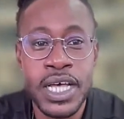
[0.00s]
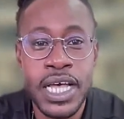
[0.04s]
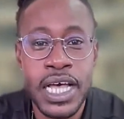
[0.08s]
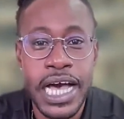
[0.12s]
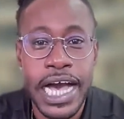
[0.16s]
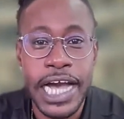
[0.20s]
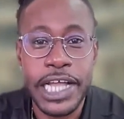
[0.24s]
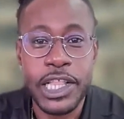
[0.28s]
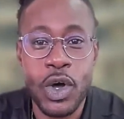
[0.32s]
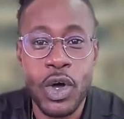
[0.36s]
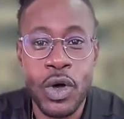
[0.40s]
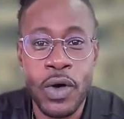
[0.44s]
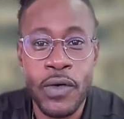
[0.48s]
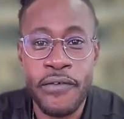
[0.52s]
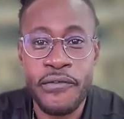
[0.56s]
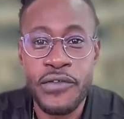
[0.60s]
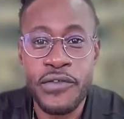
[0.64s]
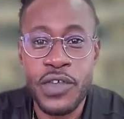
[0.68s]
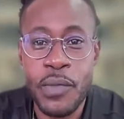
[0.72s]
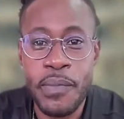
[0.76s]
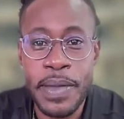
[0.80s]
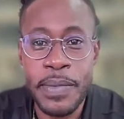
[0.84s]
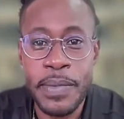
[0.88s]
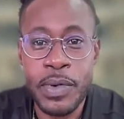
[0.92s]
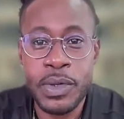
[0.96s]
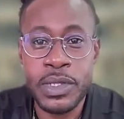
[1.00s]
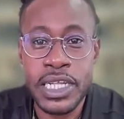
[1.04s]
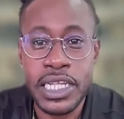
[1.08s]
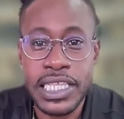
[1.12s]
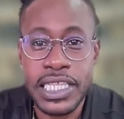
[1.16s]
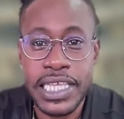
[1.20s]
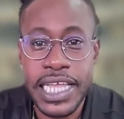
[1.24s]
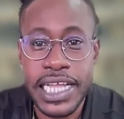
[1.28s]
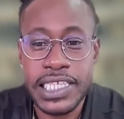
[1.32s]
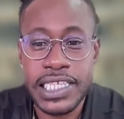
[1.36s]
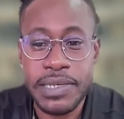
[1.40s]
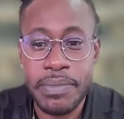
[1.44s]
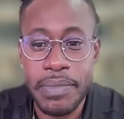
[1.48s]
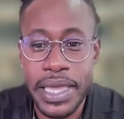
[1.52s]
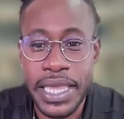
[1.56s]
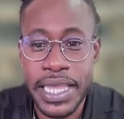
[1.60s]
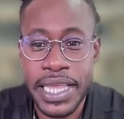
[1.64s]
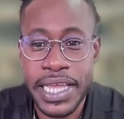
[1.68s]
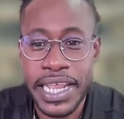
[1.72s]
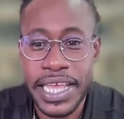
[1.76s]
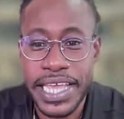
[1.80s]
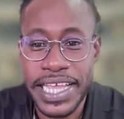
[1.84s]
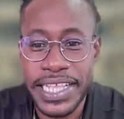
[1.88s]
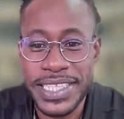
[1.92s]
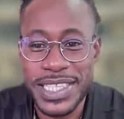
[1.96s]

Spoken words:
I know a few people didn't get to make it in.